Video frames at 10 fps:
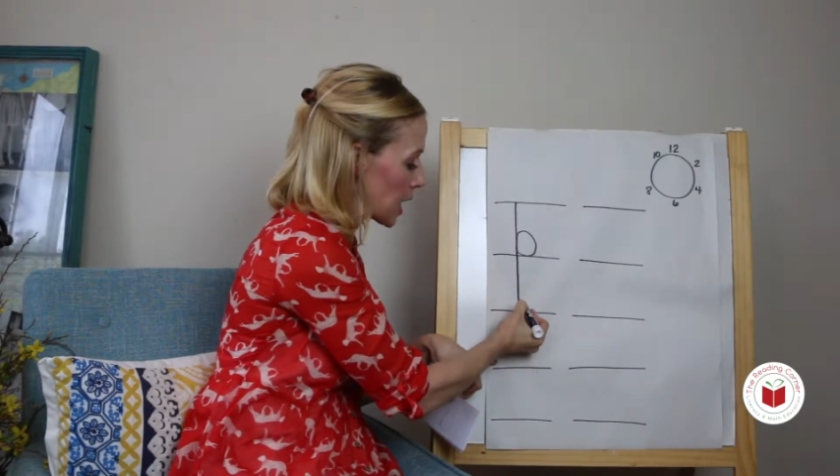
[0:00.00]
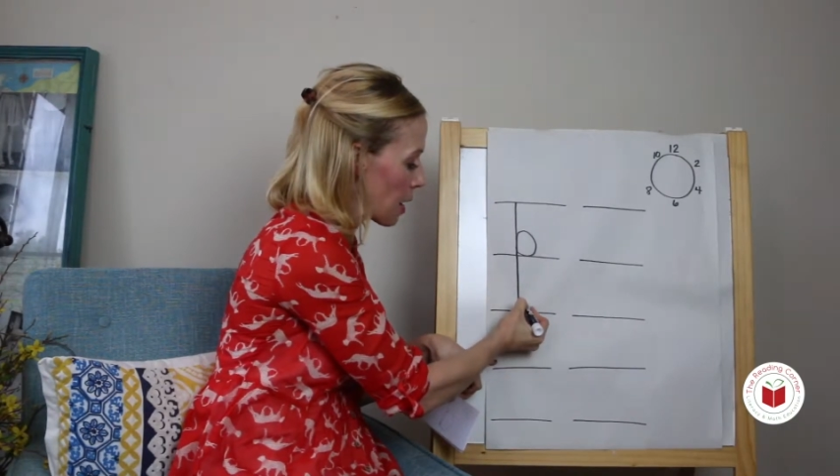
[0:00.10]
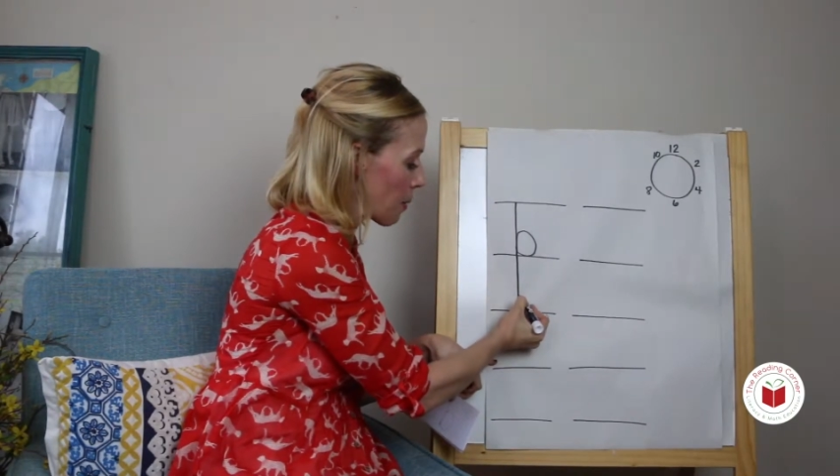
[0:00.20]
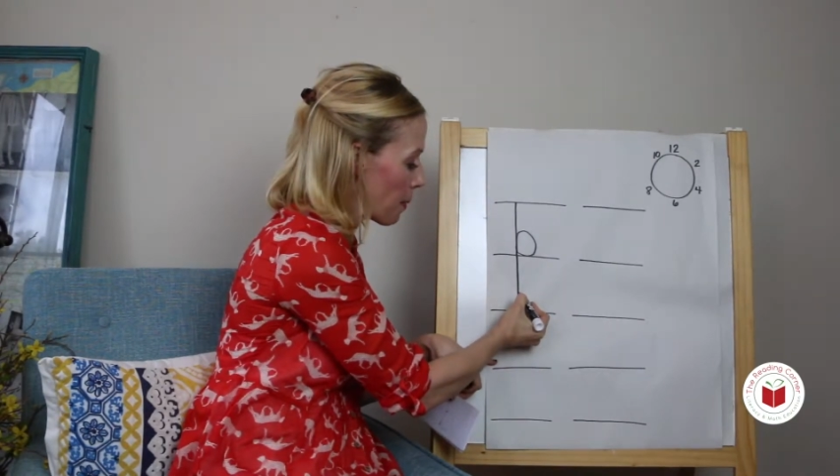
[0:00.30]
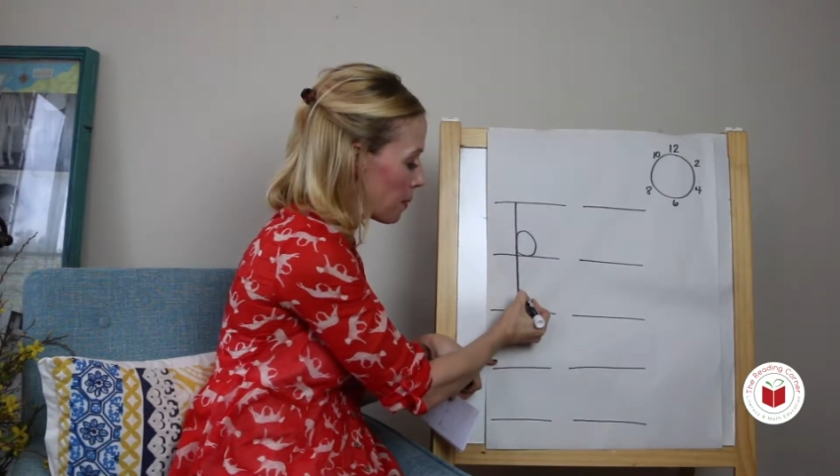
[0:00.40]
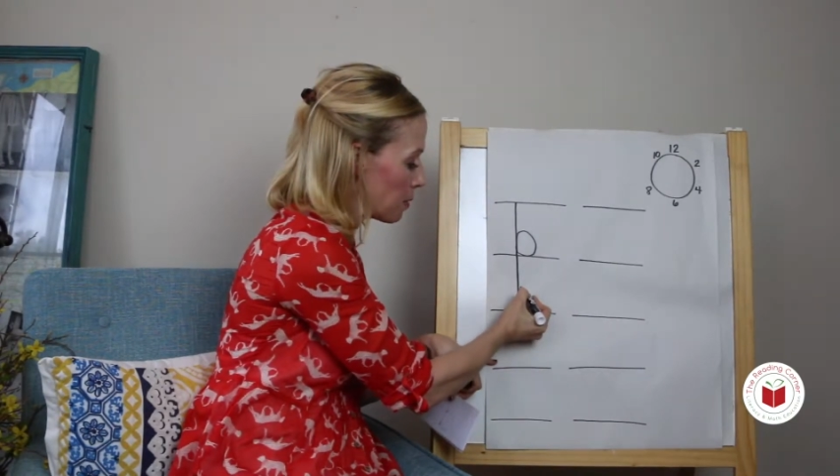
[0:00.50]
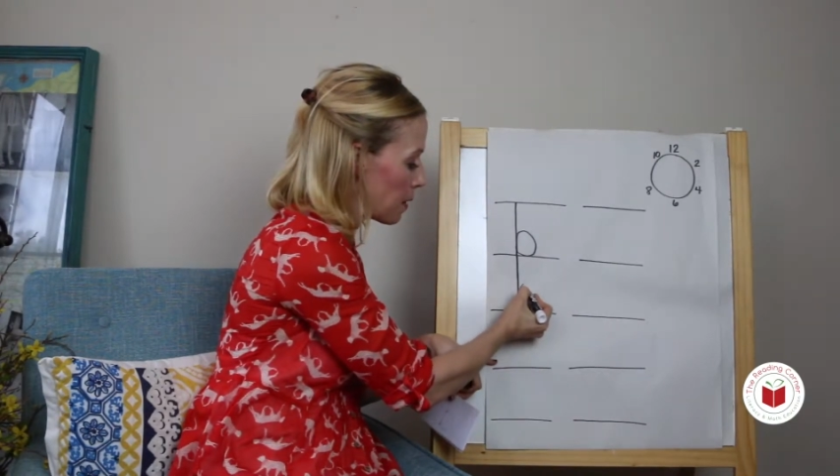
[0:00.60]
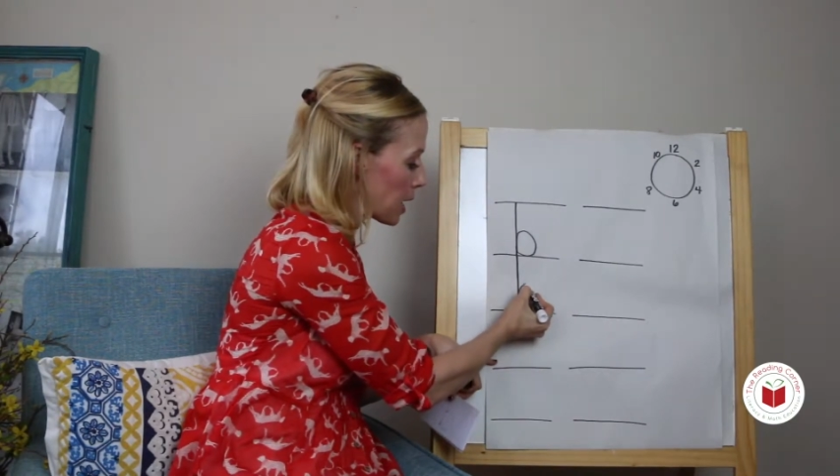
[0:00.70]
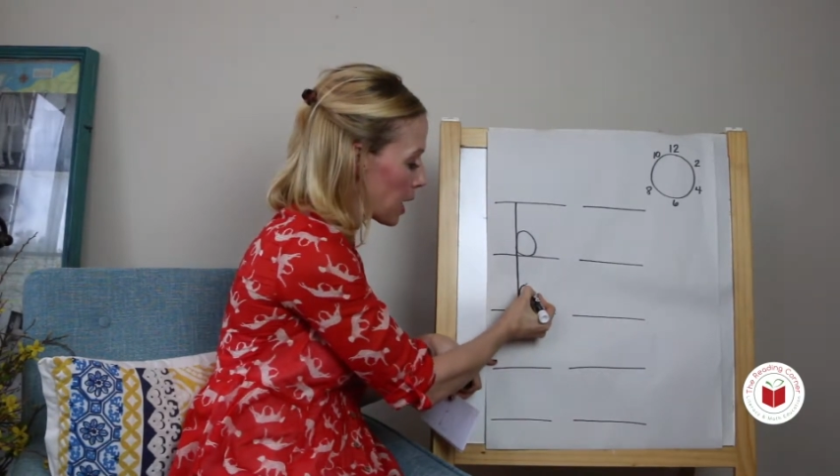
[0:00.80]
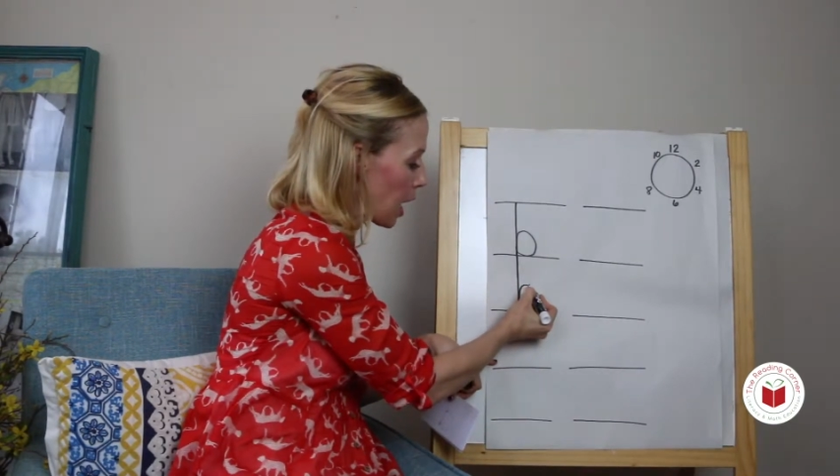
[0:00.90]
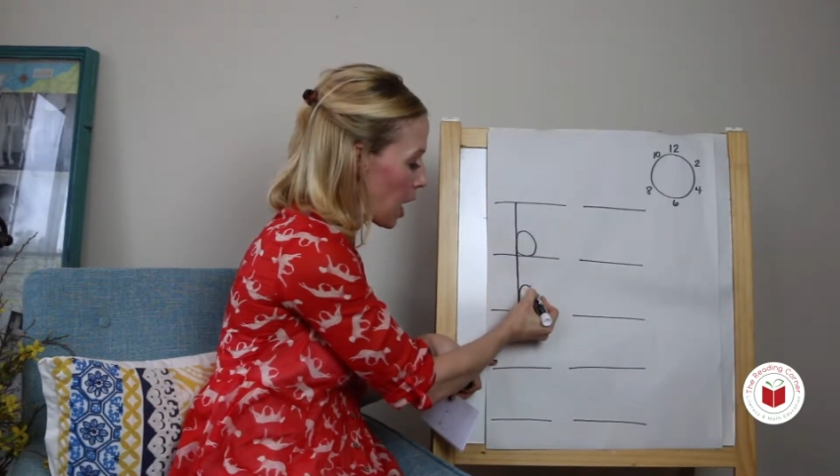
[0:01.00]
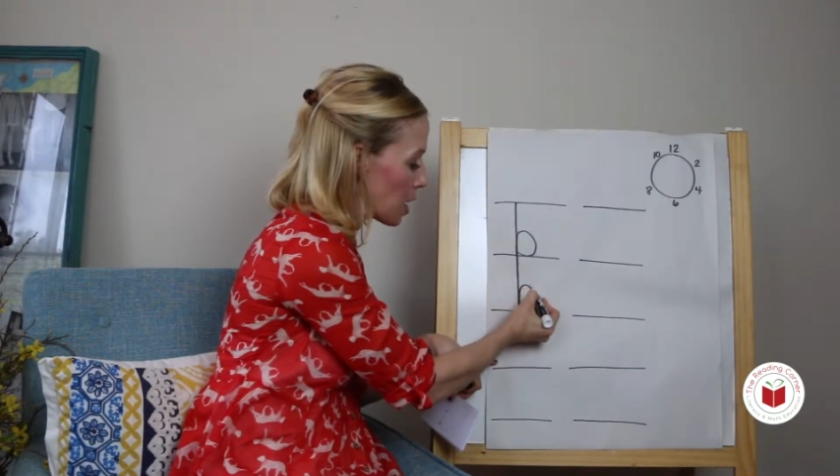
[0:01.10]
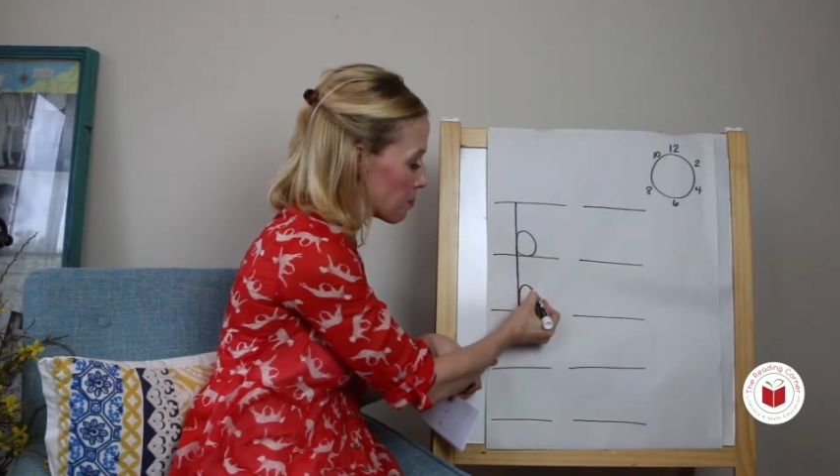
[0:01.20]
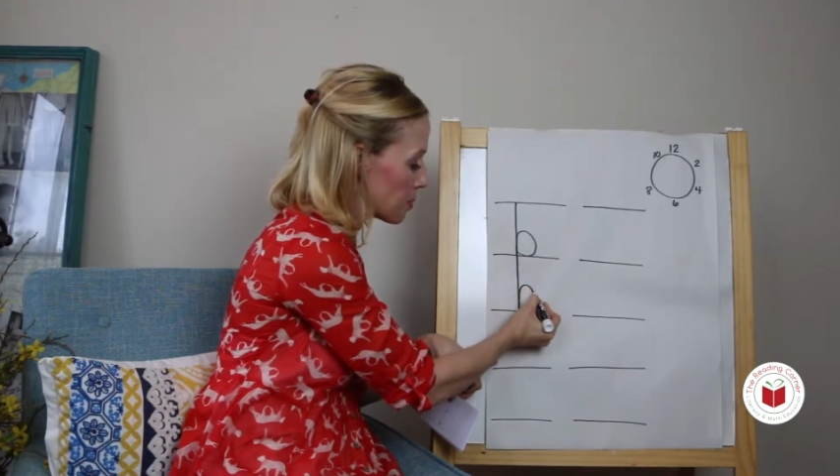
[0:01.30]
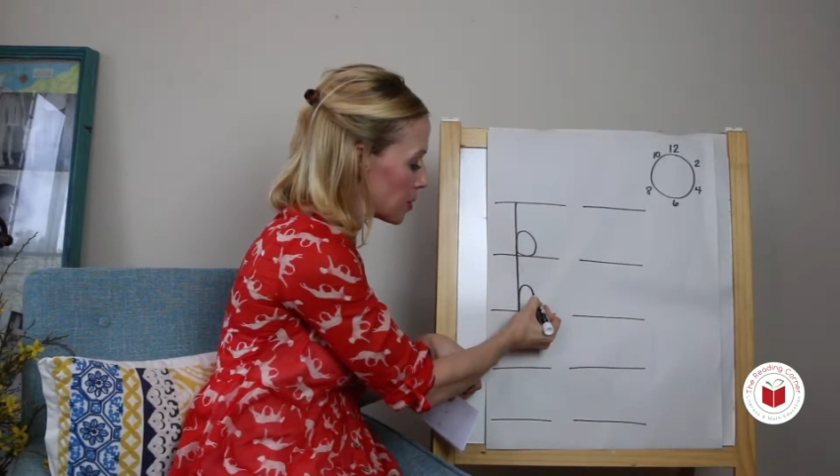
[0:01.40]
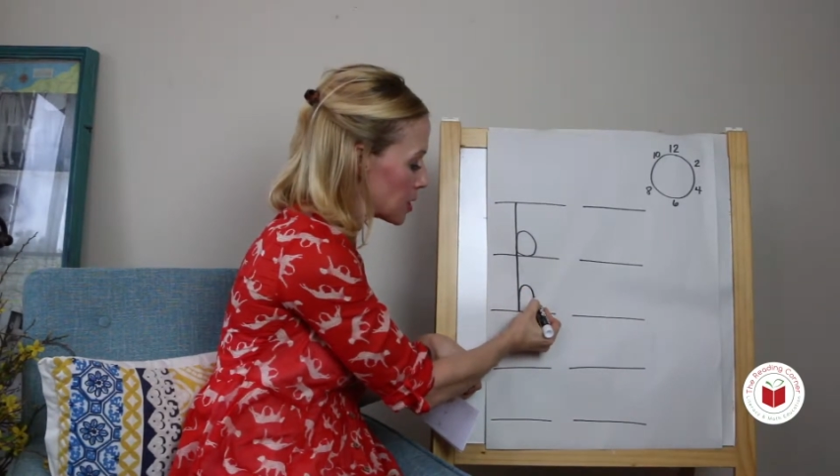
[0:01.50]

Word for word: come up and make a hump,